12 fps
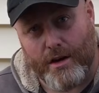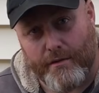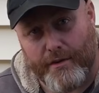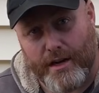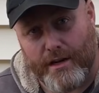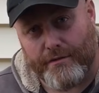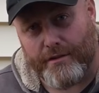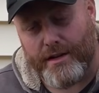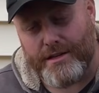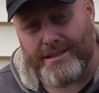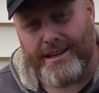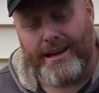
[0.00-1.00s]
the RV
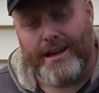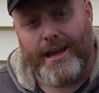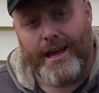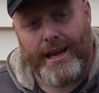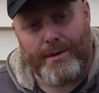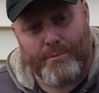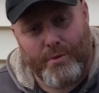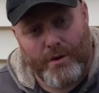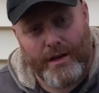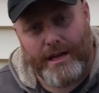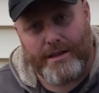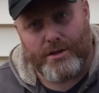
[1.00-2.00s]
antifreeze, and
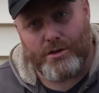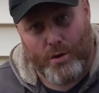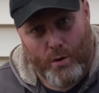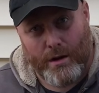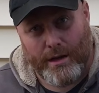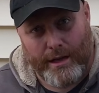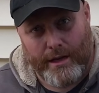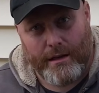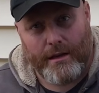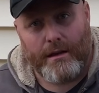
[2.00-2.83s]
put it in the toilet.